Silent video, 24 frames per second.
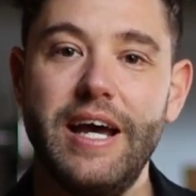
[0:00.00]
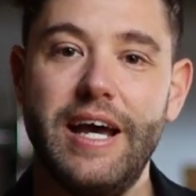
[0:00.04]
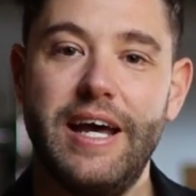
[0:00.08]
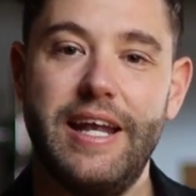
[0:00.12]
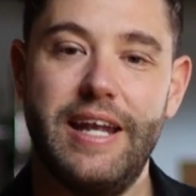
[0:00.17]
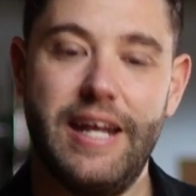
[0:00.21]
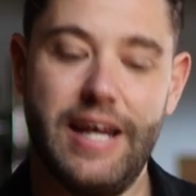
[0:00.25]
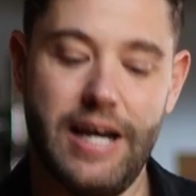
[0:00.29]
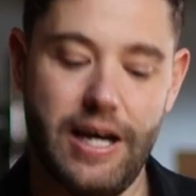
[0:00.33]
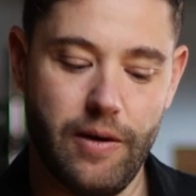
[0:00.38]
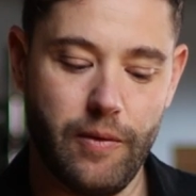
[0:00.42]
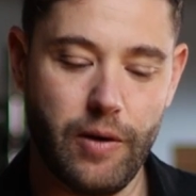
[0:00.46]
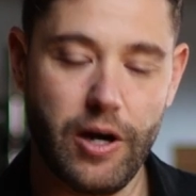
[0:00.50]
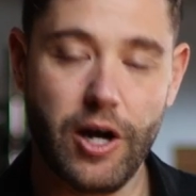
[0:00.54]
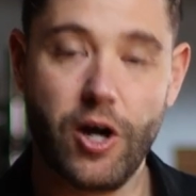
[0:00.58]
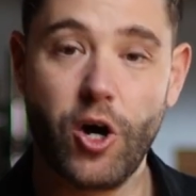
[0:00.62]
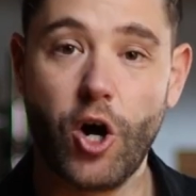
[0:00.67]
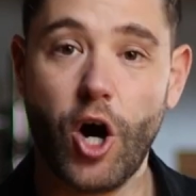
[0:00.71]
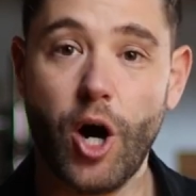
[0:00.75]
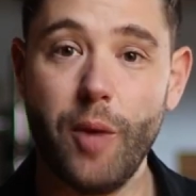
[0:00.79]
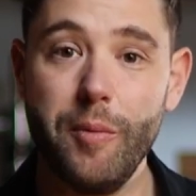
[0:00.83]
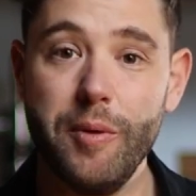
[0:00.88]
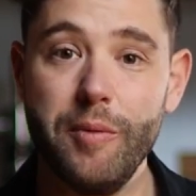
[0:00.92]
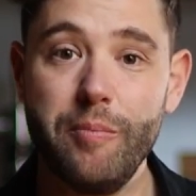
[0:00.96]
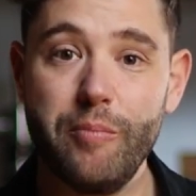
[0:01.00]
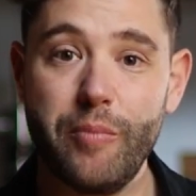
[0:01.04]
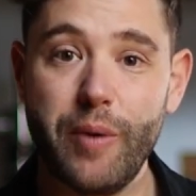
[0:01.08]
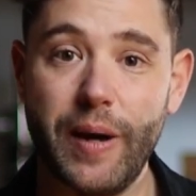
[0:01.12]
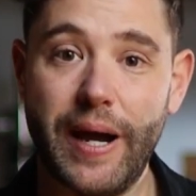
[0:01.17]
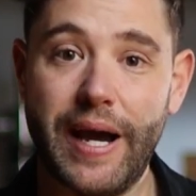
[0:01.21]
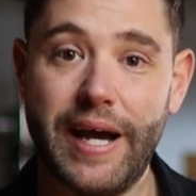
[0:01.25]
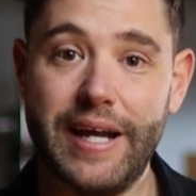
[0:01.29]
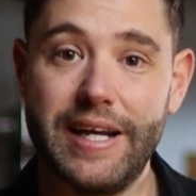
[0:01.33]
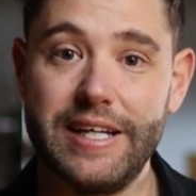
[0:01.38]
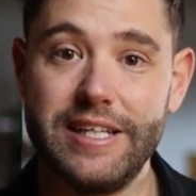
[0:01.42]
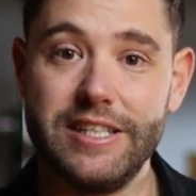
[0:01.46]
And now a common
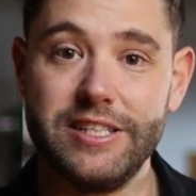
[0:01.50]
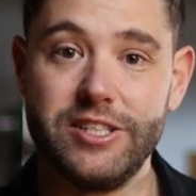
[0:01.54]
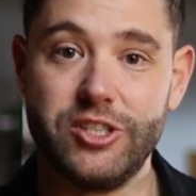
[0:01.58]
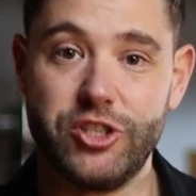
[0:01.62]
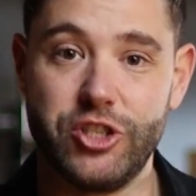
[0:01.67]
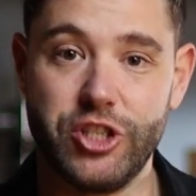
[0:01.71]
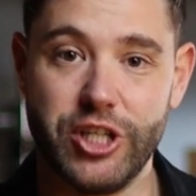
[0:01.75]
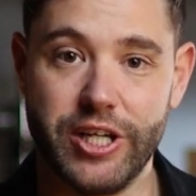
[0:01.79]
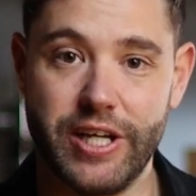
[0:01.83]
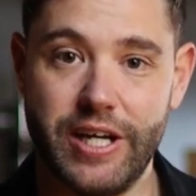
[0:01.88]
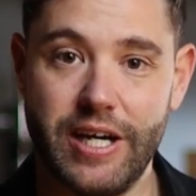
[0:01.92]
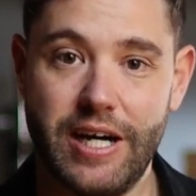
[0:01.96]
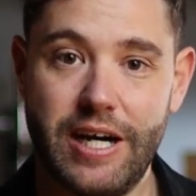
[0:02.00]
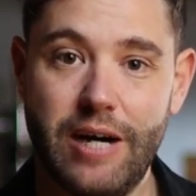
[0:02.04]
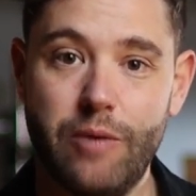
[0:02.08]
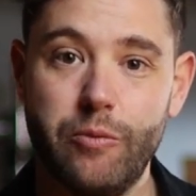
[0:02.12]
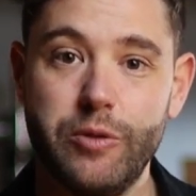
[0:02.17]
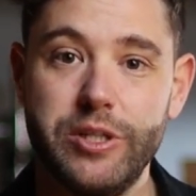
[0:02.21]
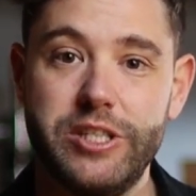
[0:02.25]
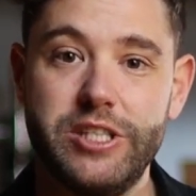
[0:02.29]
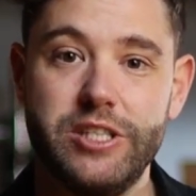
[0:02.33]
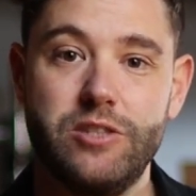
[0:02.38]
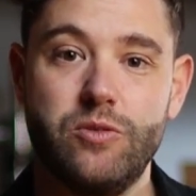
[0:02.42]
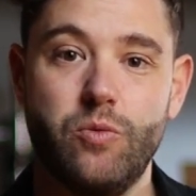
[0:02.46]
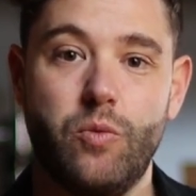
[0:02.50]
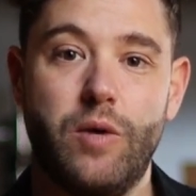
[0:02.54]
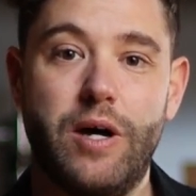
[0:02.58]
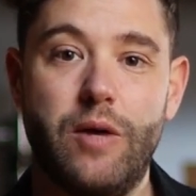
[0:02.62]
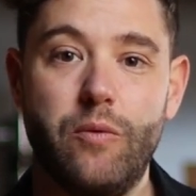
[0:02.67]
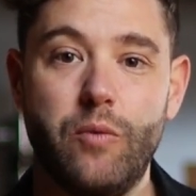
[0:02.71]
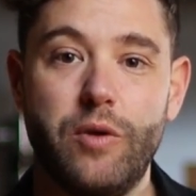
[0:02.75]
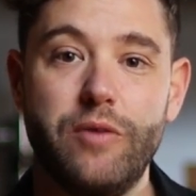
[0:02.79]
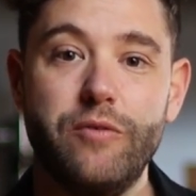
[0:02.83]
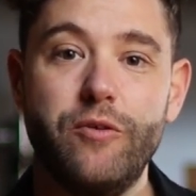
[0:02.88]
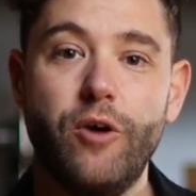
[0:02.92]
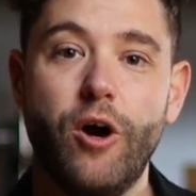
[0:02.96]
brand is Gicar, which is the
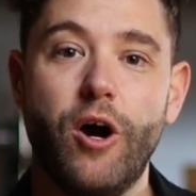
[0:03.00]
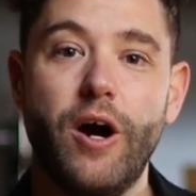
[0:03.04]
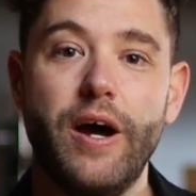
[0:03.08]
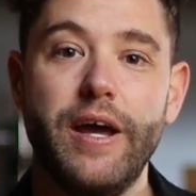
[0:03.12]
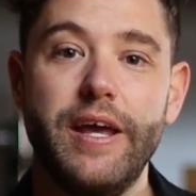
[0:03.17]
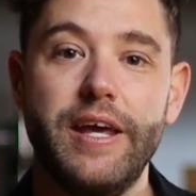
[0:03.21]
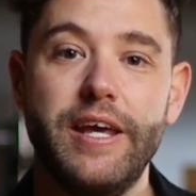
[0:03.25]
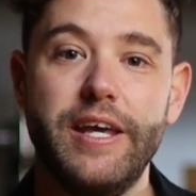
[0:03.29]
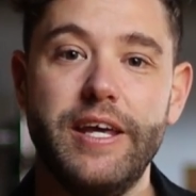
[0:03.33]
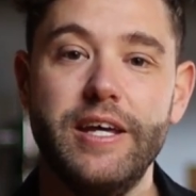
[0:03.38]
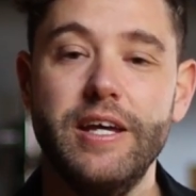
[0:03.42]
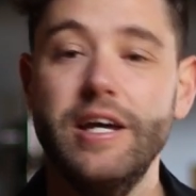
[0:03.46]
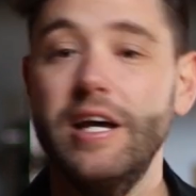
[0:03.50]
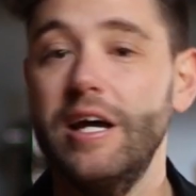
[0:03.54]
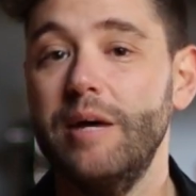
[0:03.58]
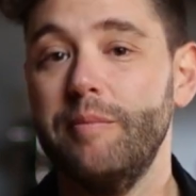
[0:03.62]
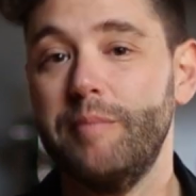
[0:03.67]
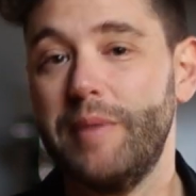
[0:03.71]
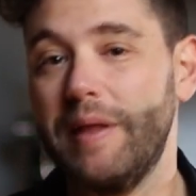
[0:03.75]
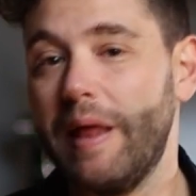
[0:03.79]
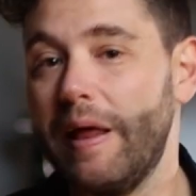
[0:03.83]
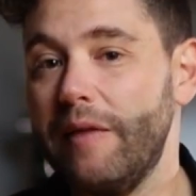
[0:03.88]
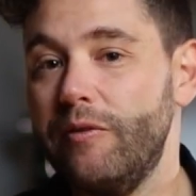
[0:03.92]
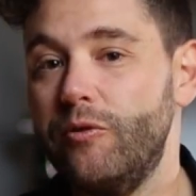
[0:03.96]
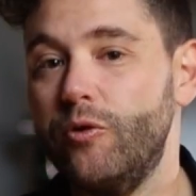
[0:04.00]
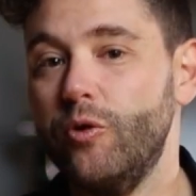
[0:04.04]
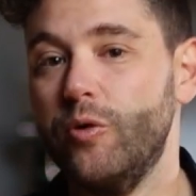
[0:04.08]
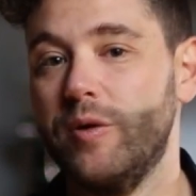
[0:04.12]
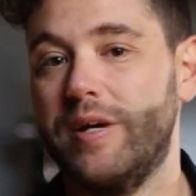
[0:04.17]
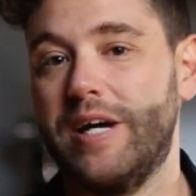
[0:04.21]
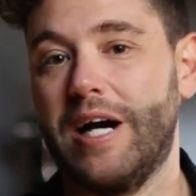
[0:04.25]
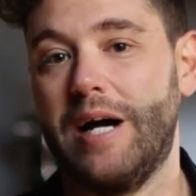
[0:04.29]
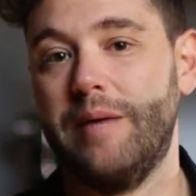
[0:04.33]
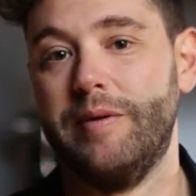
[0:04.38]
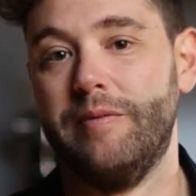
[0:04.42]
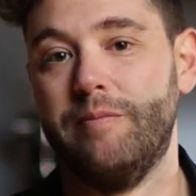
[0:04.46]
one we've got here, but they do
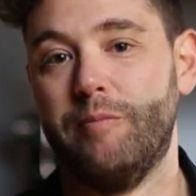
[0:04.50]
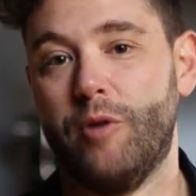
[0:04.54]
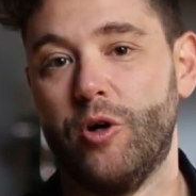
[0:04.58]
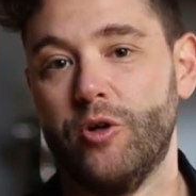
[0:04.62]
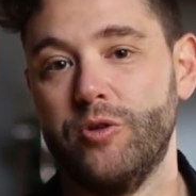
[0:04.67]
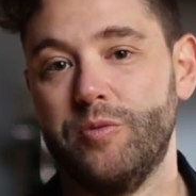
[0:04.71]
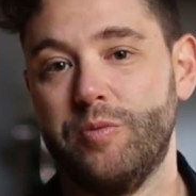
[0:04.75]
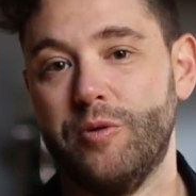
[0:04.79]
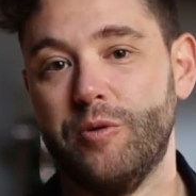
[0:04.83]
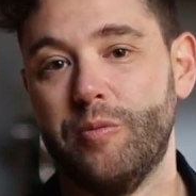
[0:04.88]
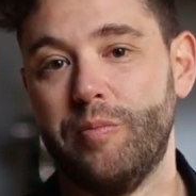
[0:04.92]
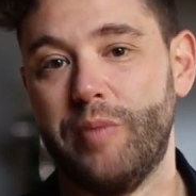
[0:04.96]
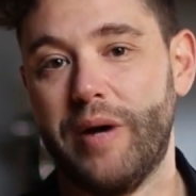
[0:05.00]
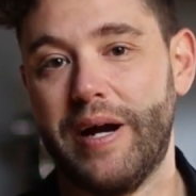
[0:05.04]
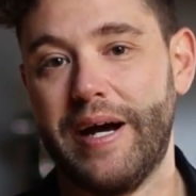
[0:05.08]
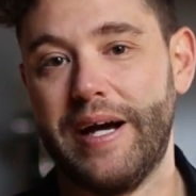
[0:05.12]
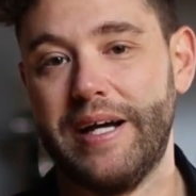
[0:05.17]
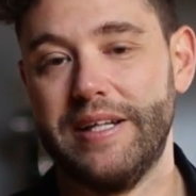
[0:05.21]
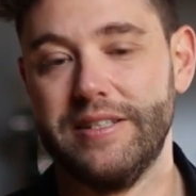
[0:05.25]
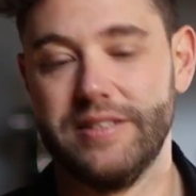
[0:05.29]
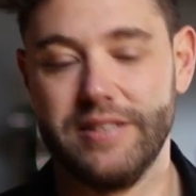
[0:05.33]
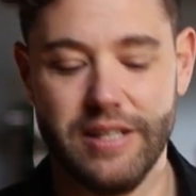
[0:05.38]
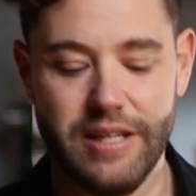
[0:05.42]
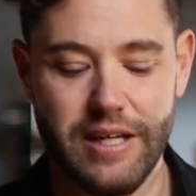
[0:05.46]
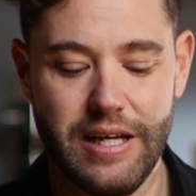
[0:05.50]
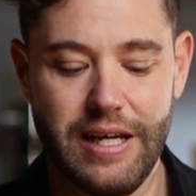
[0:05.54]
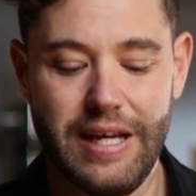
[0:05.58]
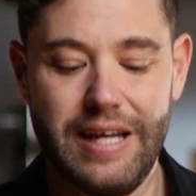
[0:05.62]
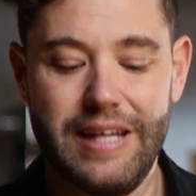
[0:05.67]
come in multiple brands.